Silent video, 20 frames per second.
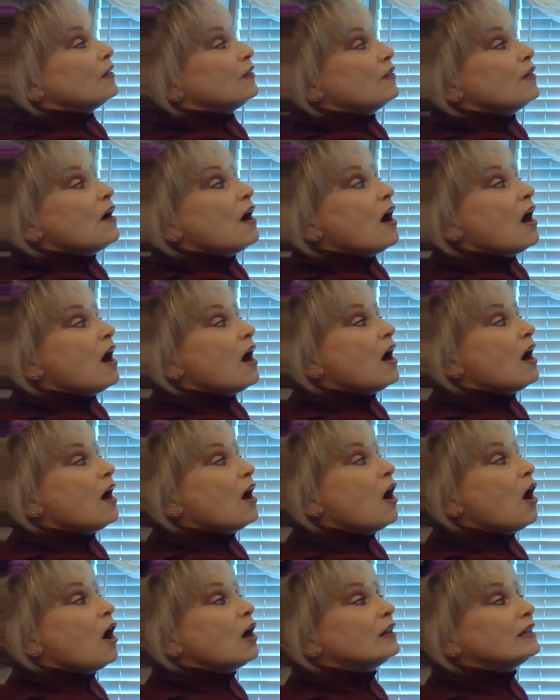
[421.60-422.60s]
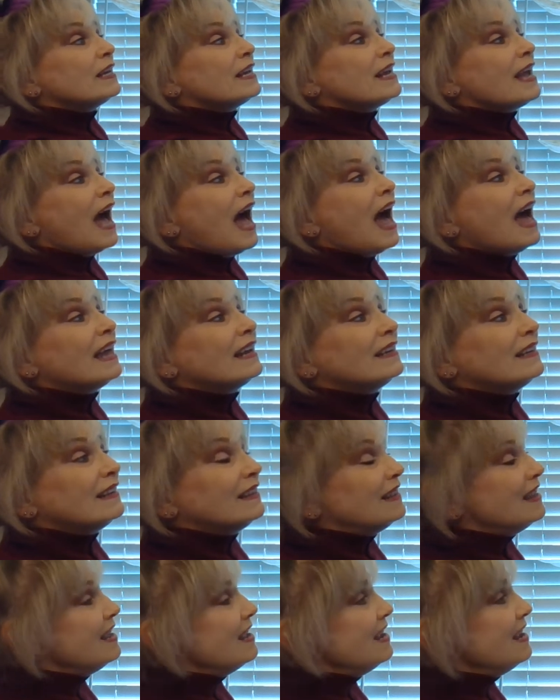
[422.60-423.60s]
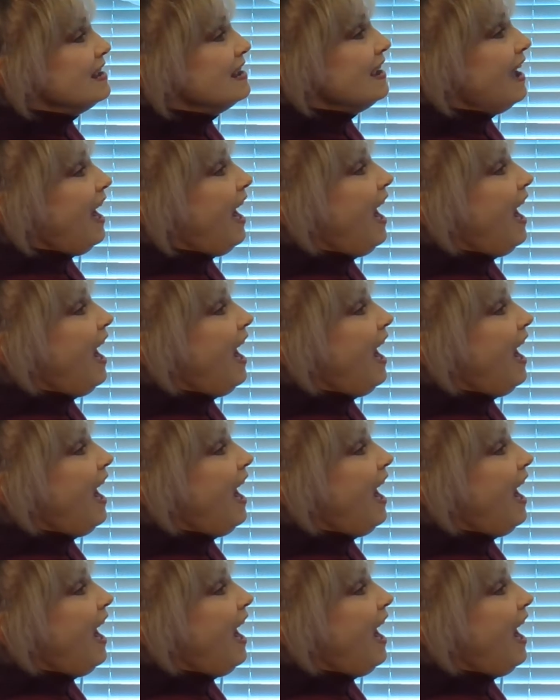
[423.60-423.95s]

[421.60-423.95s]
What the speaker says: The holly and the